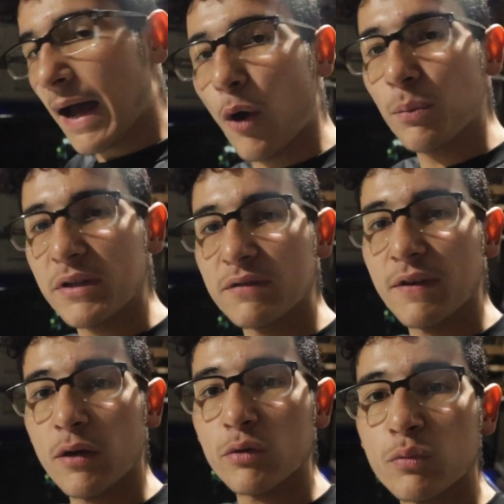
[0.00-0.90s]
I hope this
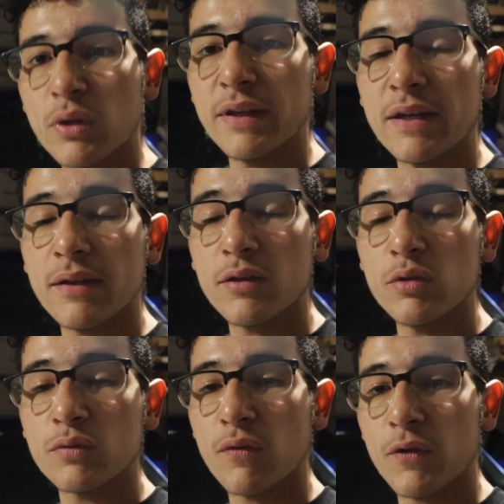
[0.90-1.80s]
video was really
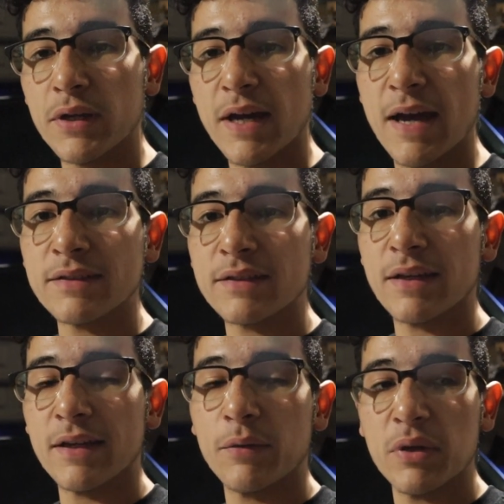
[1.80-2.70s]
useful for you guys.
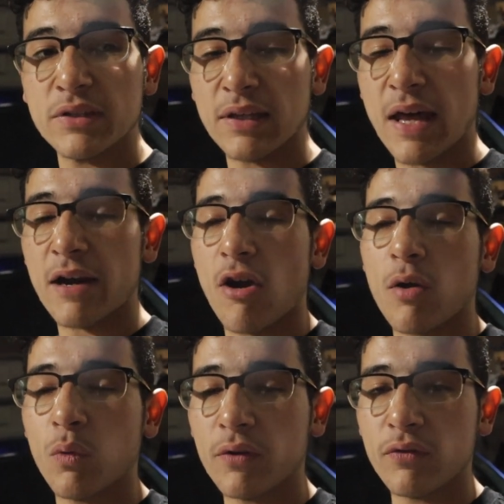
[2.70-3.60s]
It was a lot of
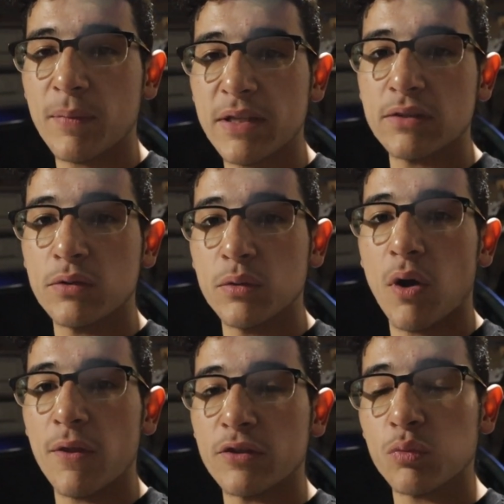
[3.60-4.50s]
hard work for me to do
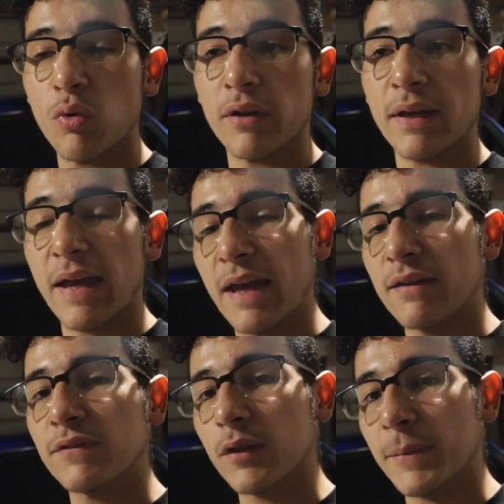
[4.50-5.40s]
all this work
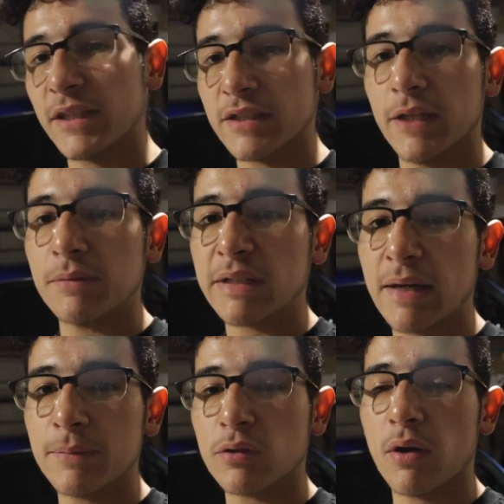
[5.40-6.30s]
and film at the same
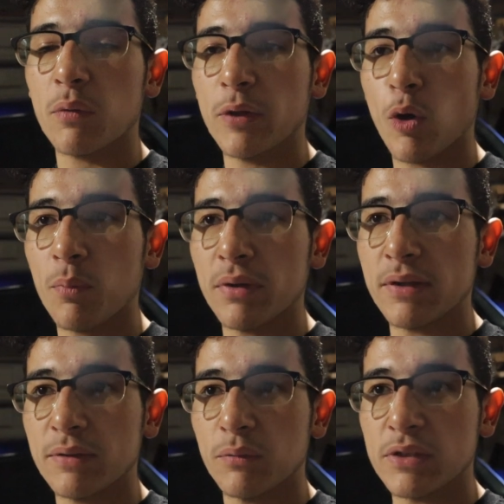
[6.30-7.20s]
time, so I really hope
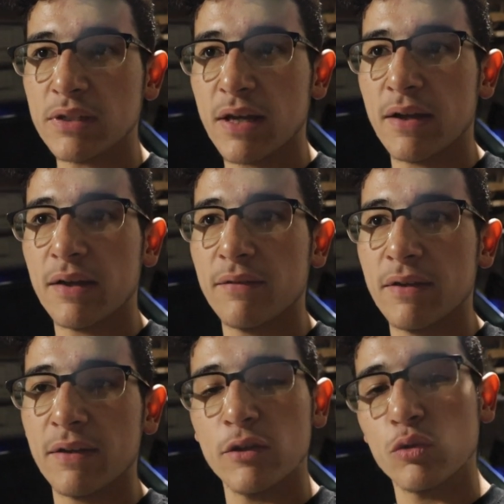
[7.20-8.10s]
it was uh,
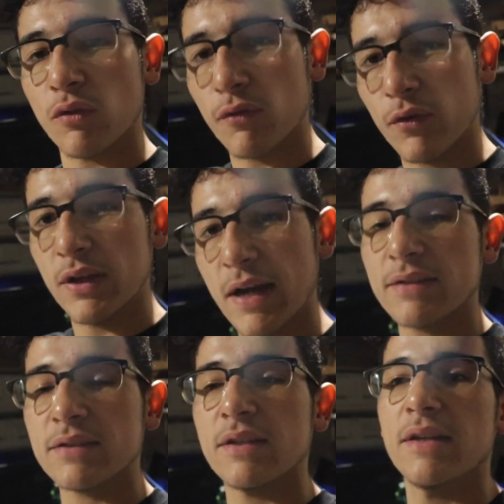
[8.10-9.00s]
useful for you
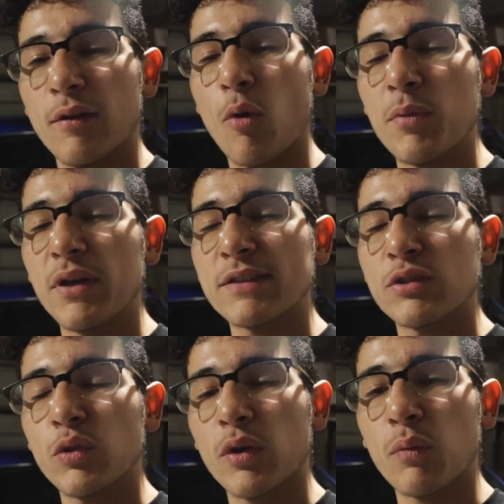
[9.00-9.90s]
guys. Hope you guys
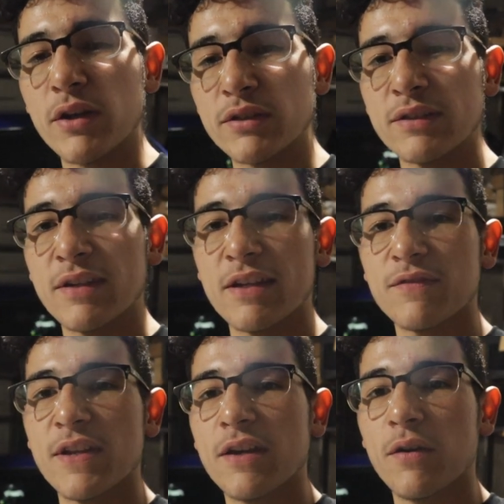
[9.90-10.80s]
enjoyed watching today's
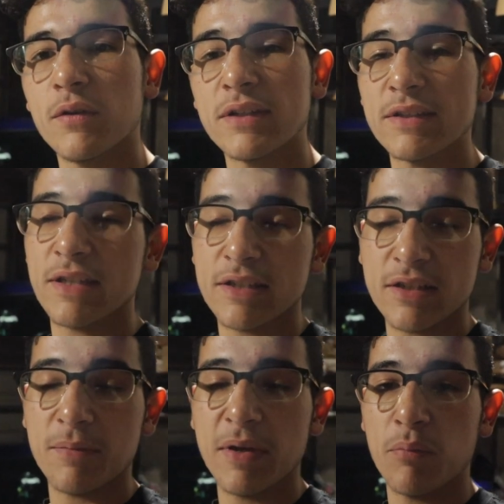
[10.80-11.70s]
video. This is
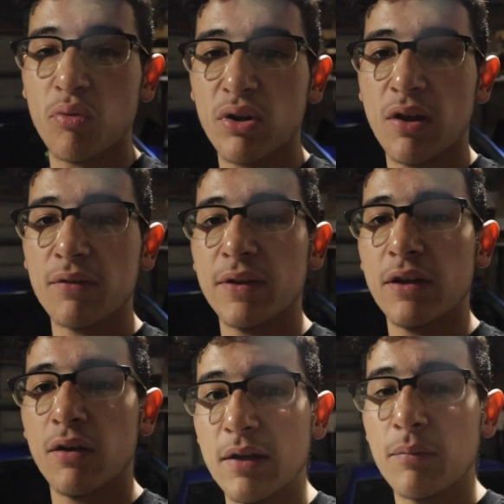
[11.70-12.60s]
gonna be a pretty long
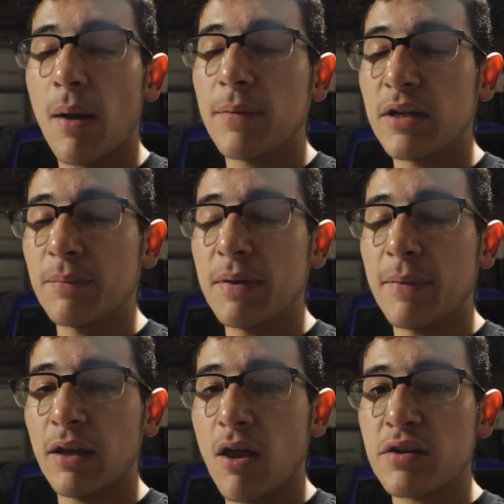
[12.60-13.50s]
video. Probably gonna be
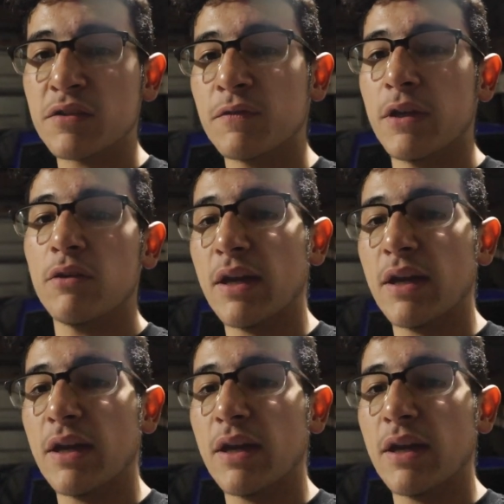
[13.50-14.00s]
my longest video